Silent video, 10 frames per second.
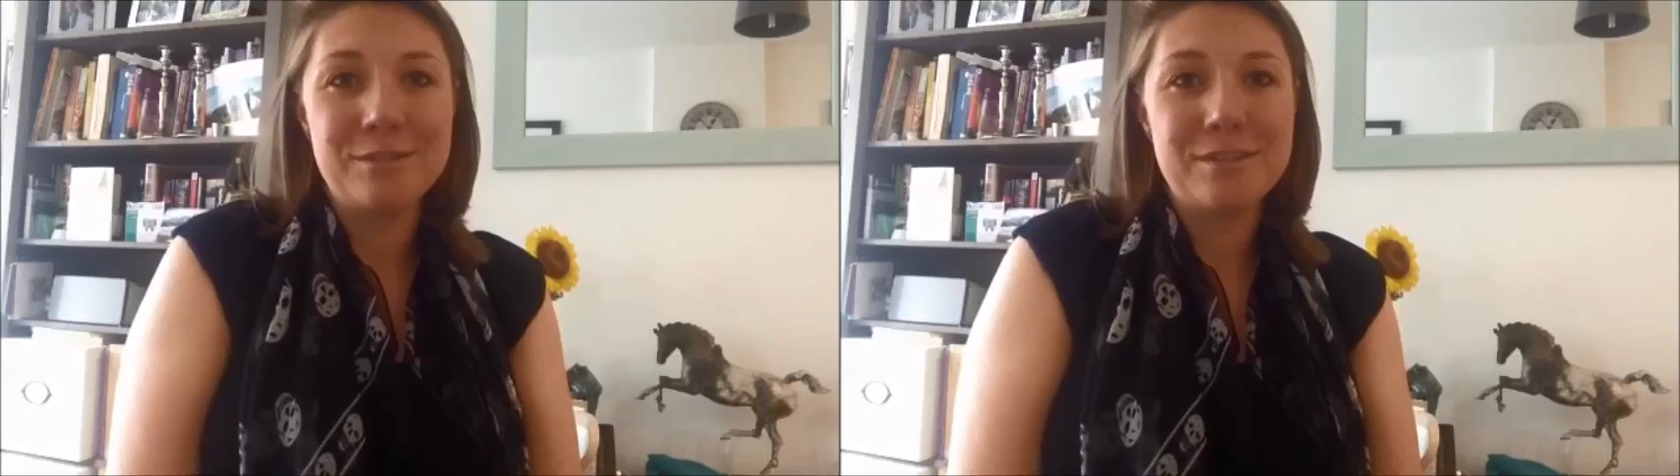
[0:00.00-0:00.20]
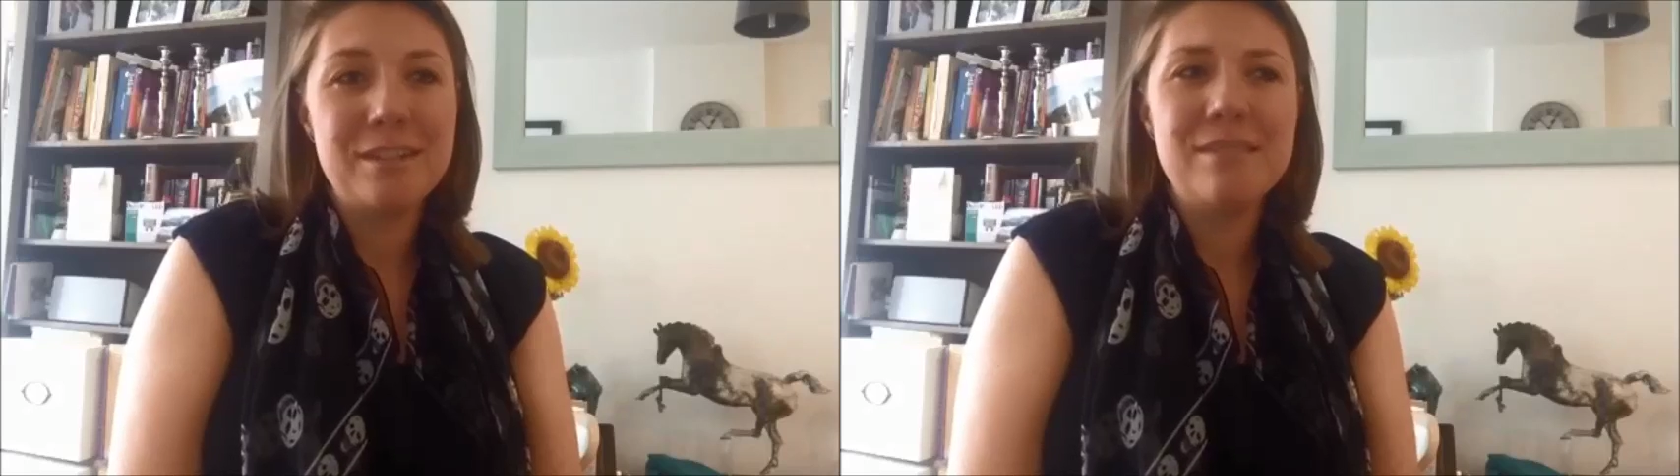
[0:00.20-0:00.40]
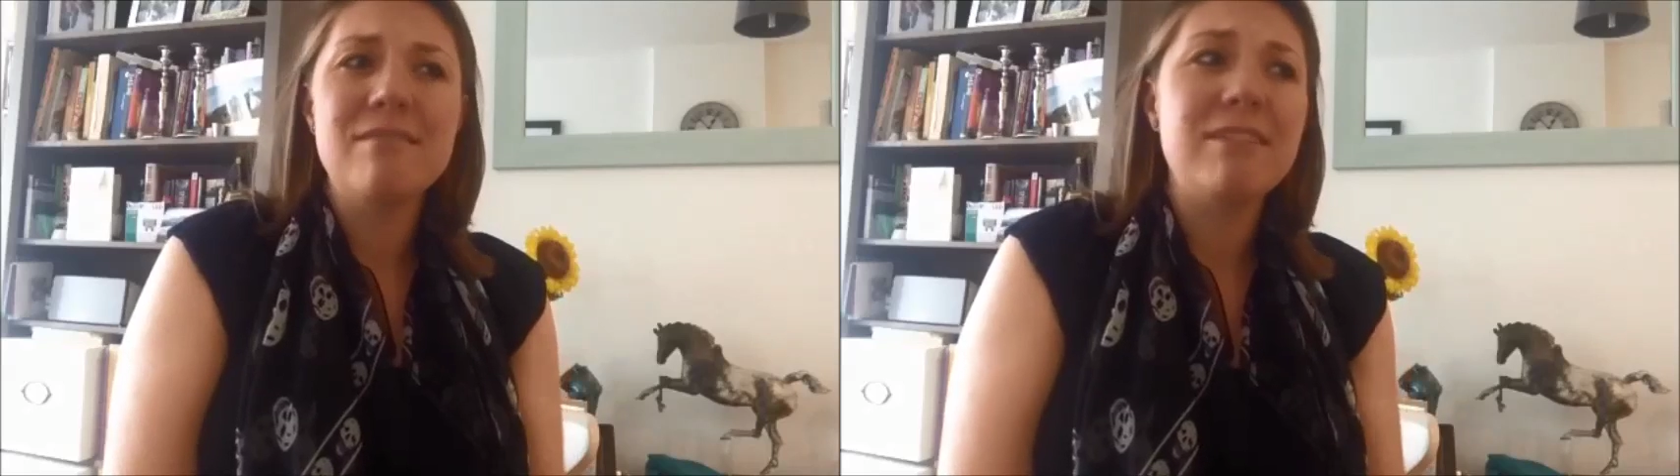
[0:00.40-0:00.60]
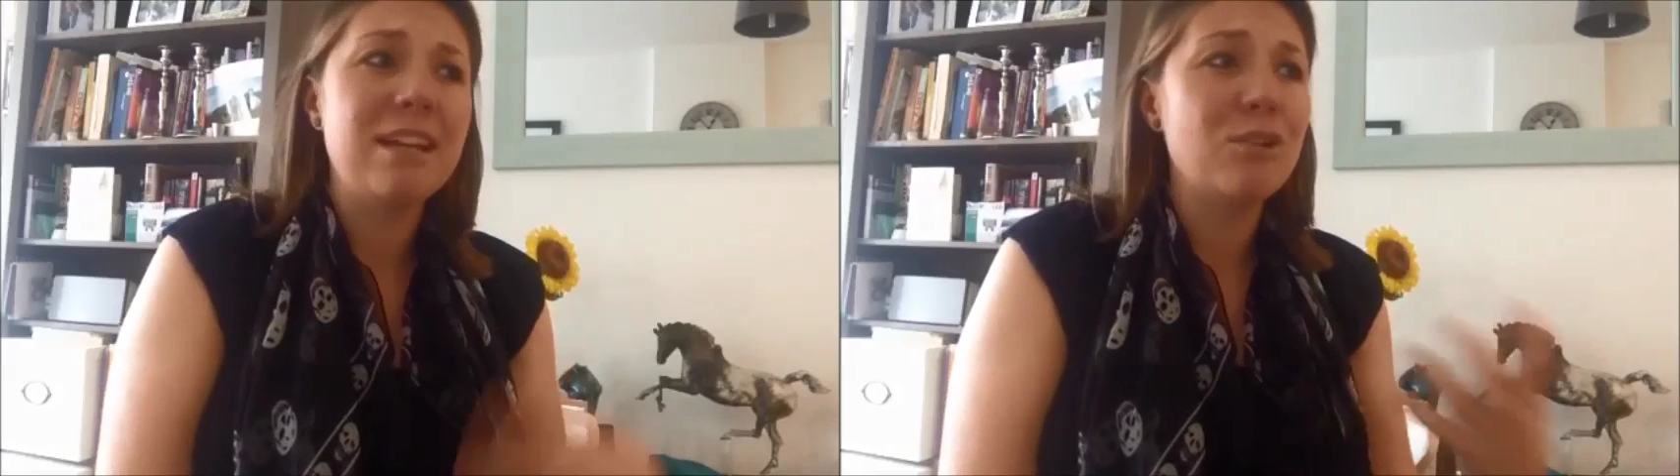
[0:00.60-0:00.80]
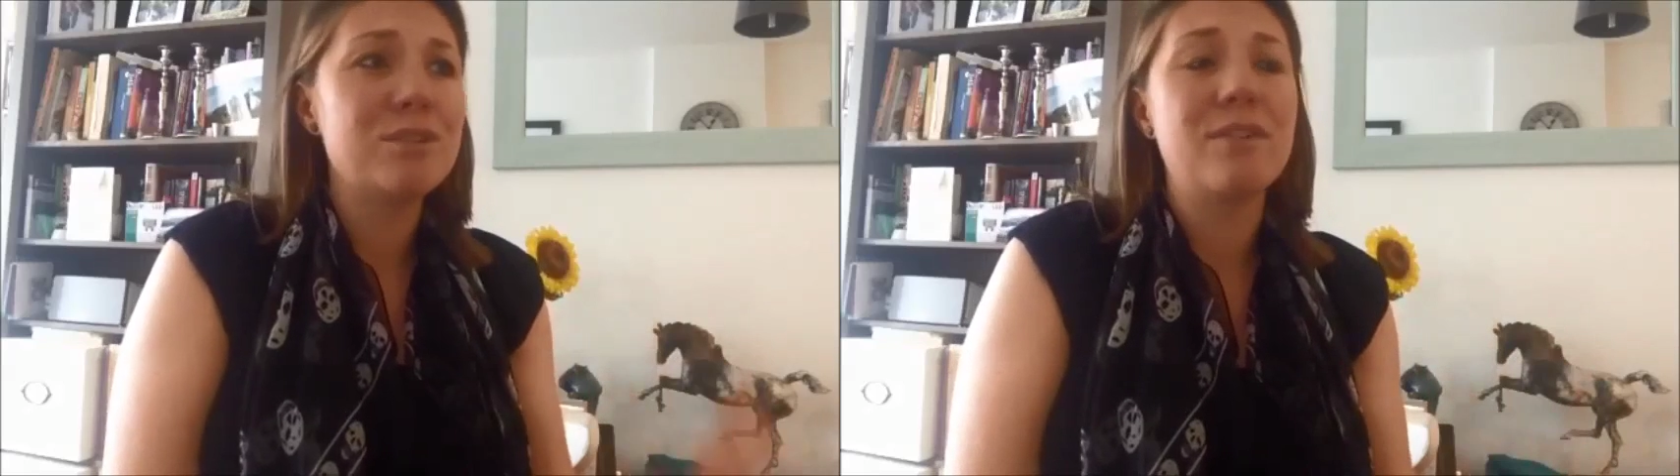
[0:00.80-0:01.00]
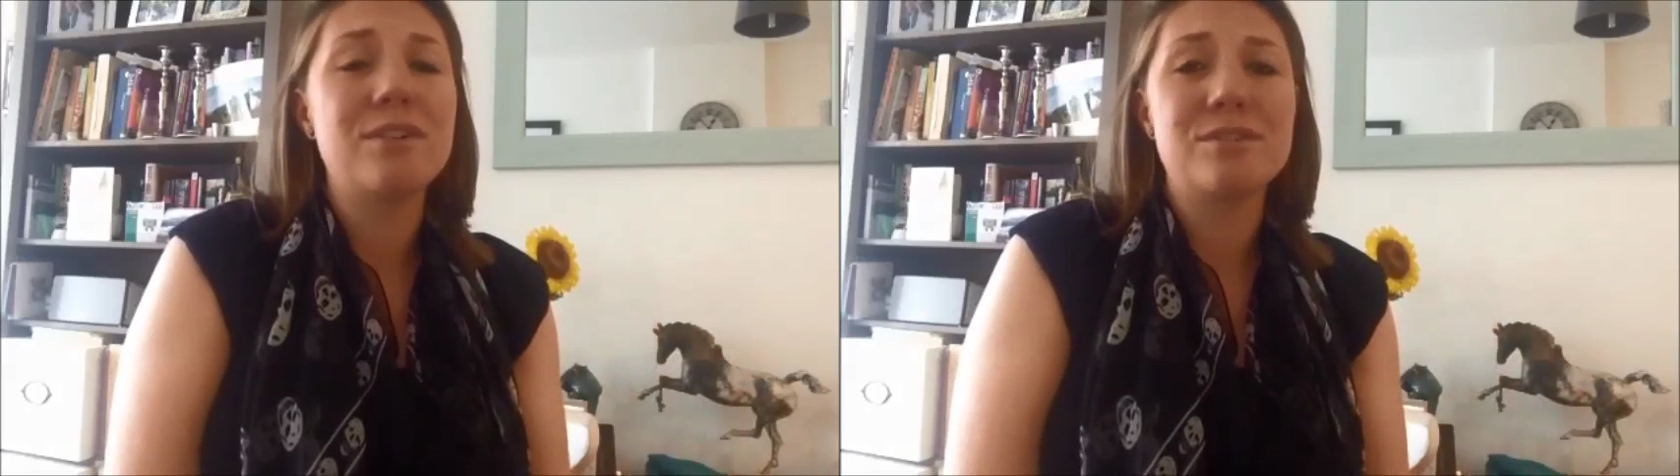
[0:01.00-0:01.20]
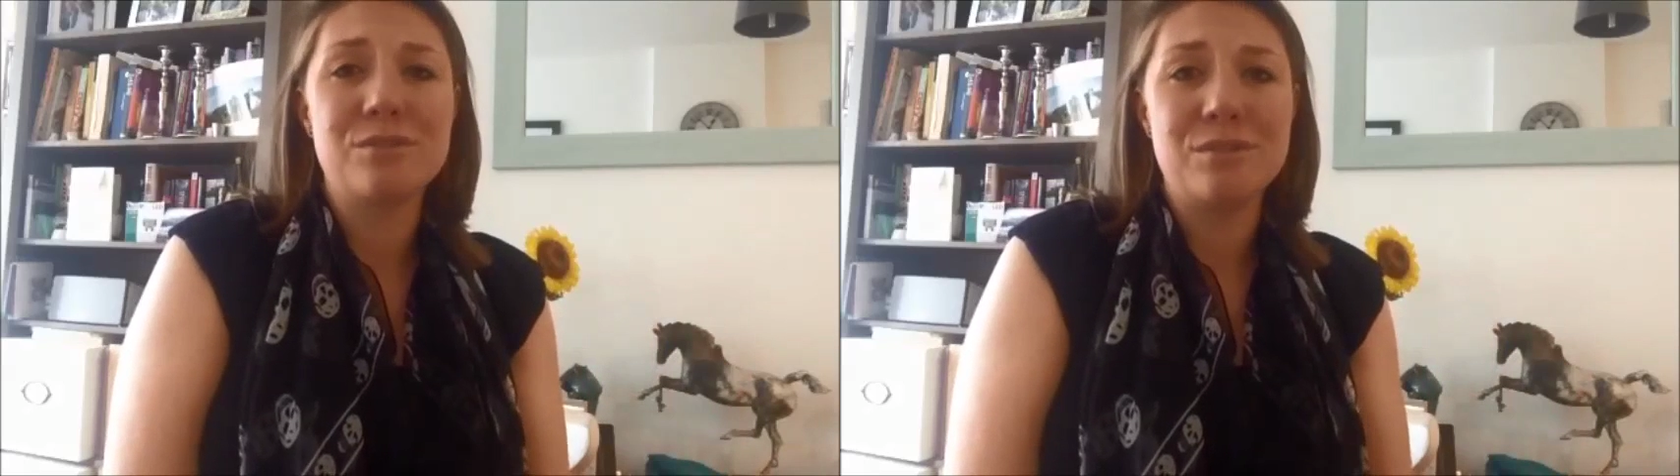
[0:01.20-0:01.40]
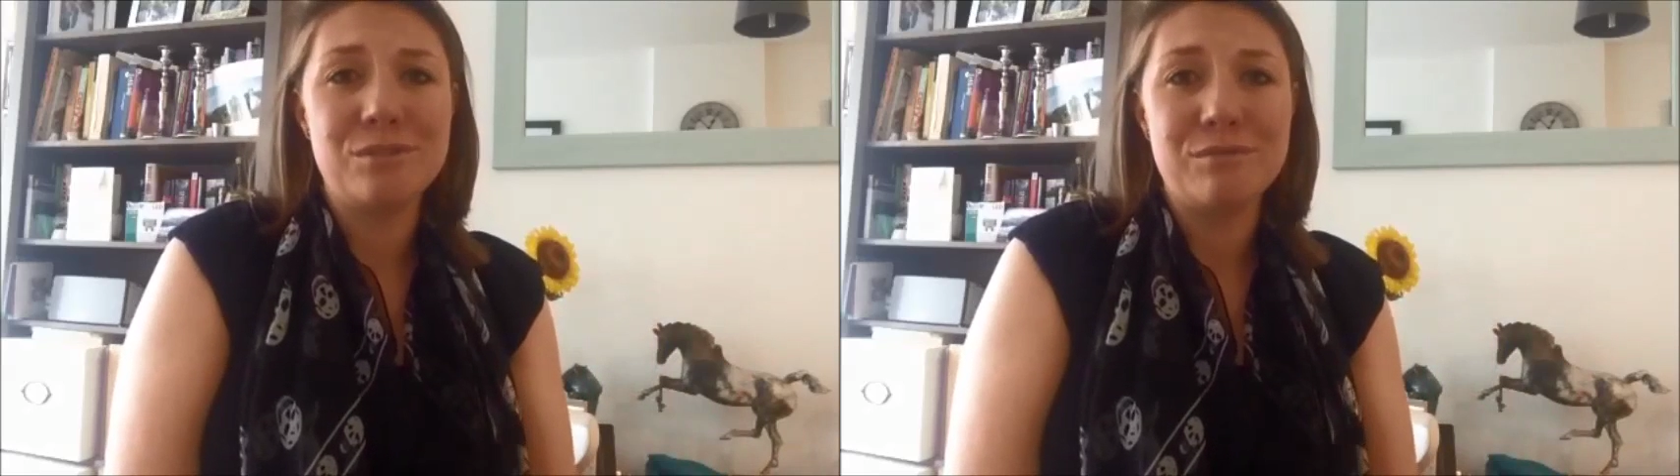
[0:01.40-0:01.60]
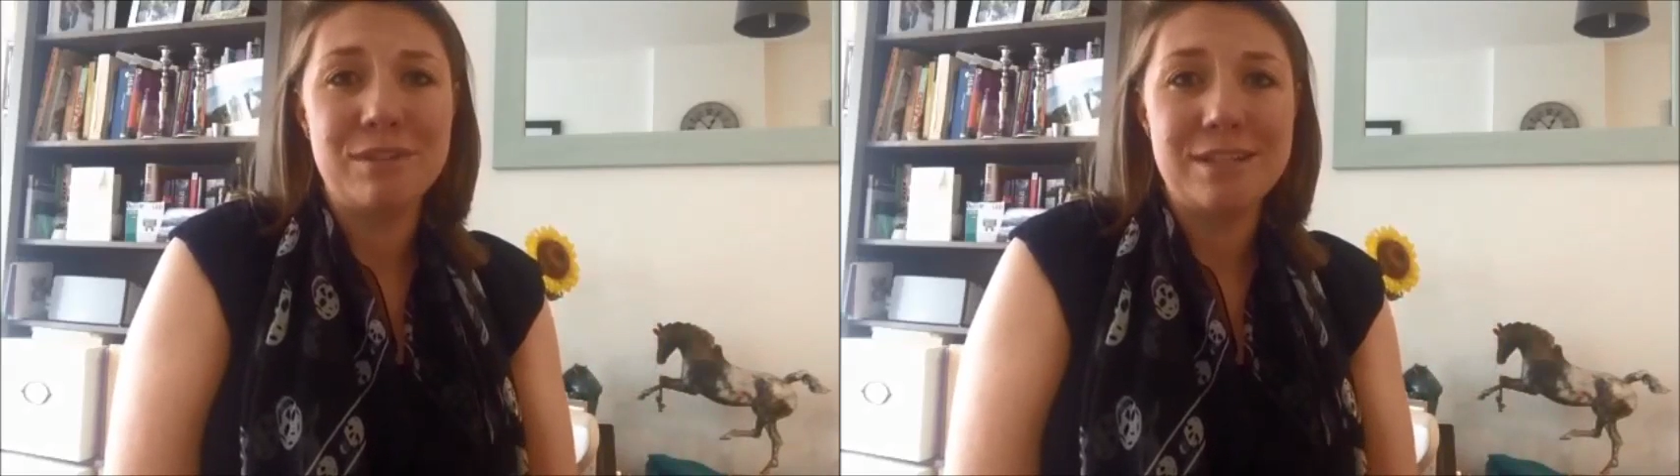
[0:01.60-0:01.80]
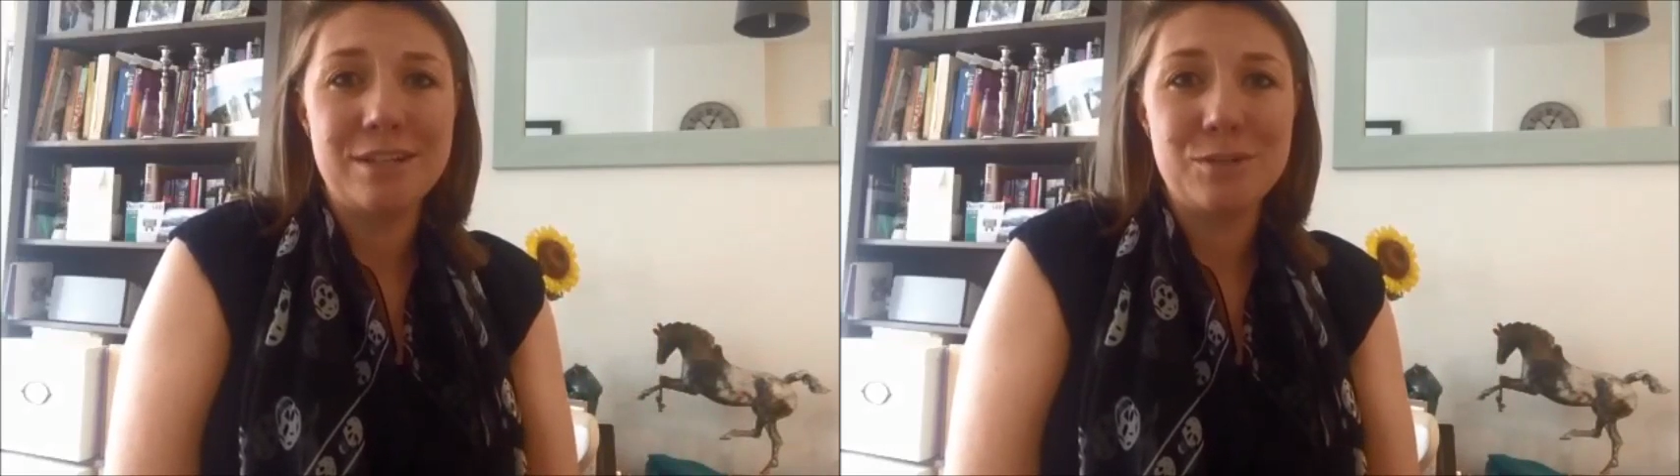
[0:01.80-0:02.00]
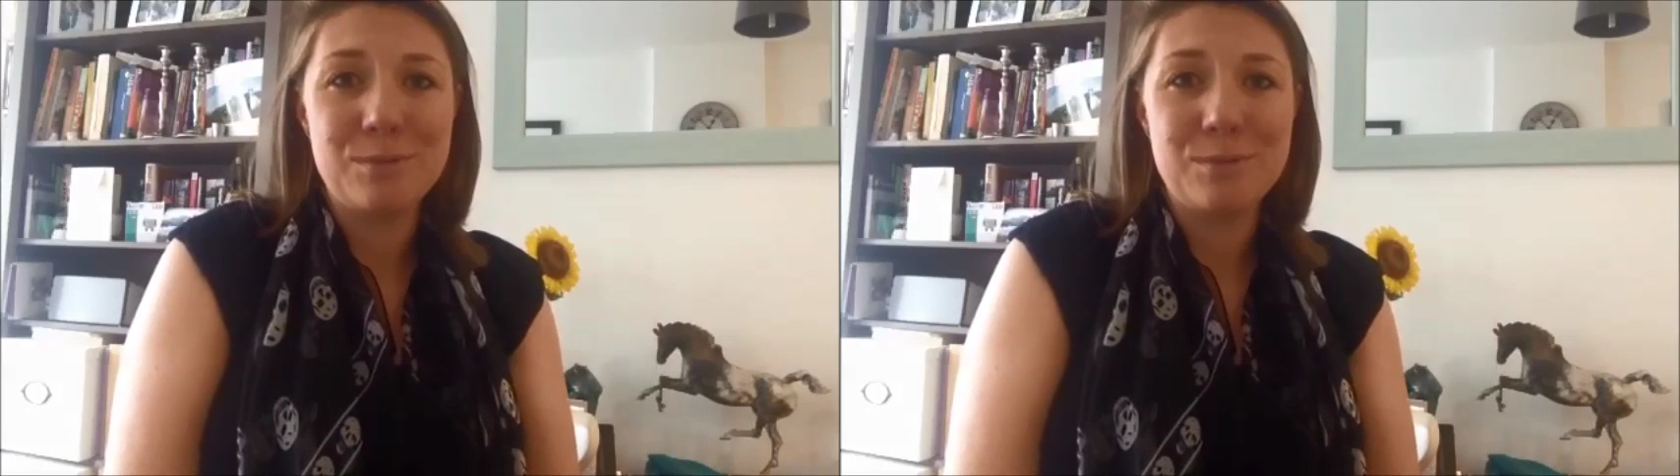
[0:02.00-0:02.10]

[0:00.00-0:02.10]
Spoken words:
So you read lots of articles and lots of research,